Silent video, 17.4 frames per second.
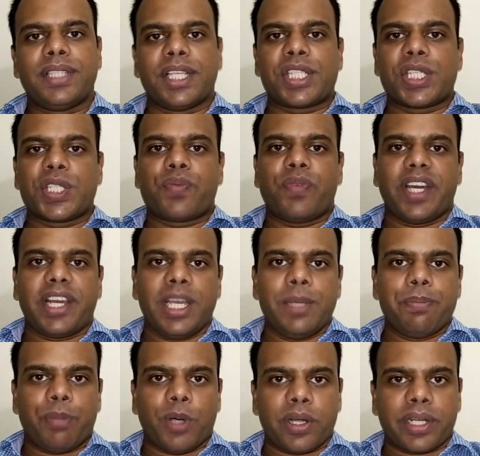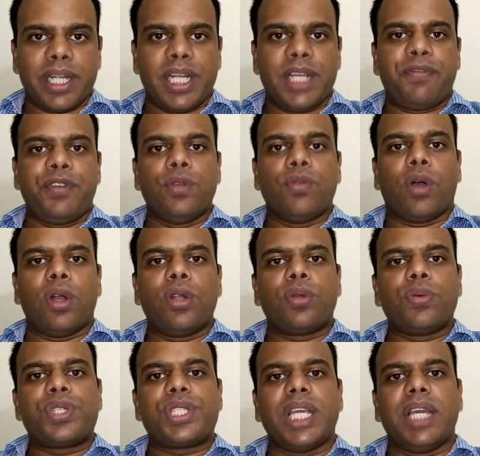This is very important if you
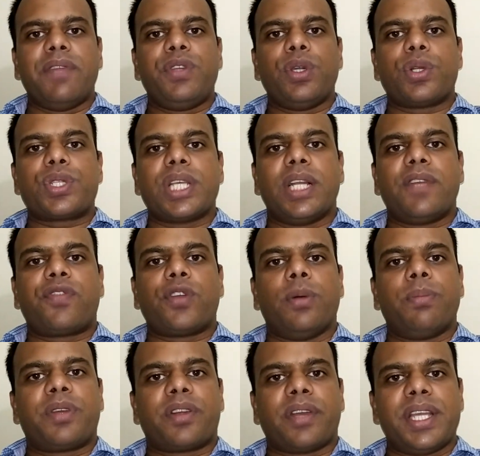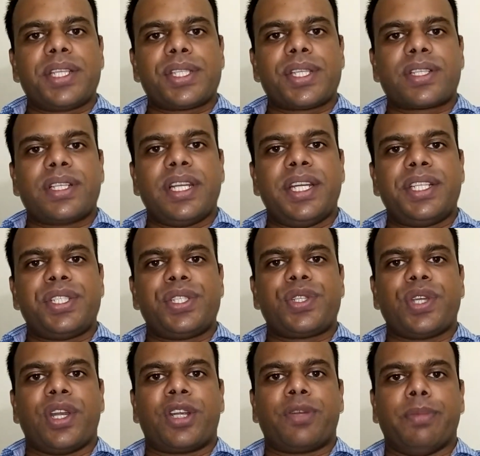want to save yourself from crisis, ladies
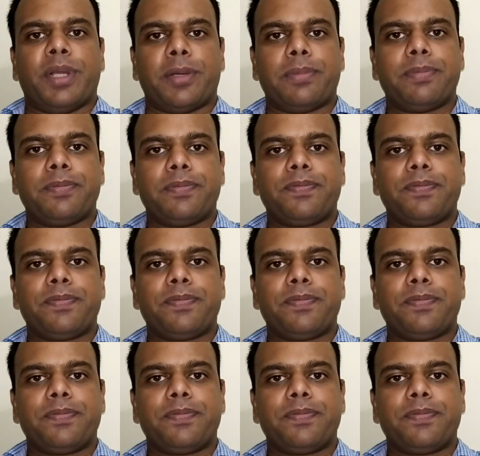and gentlemen.